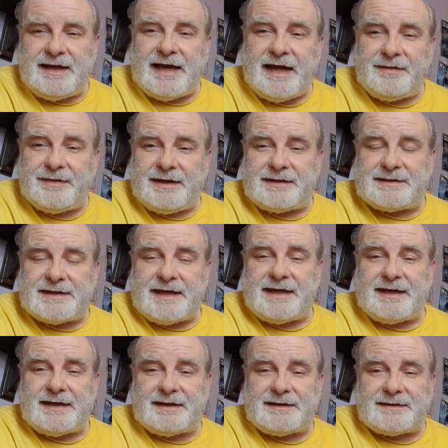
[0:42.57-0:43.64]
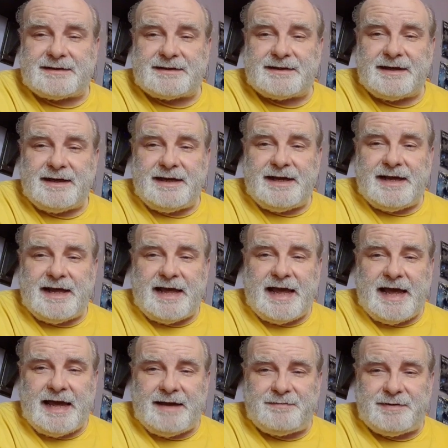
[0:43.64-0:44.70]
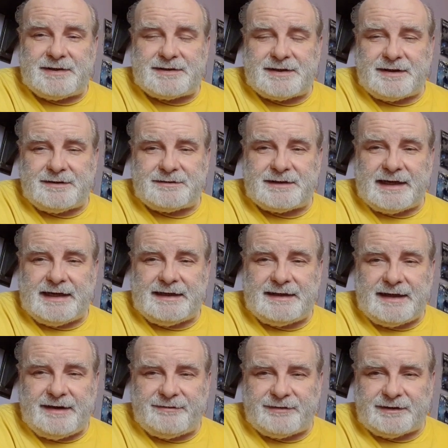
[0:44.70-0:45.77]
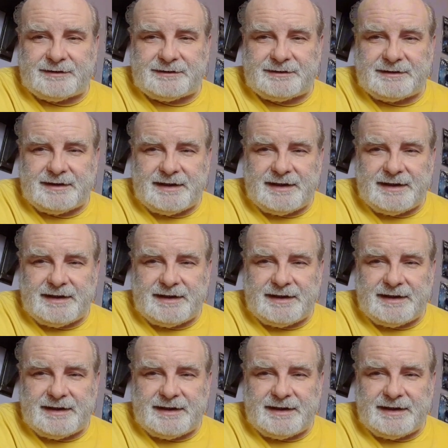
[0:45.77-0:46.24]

and this is episode 11,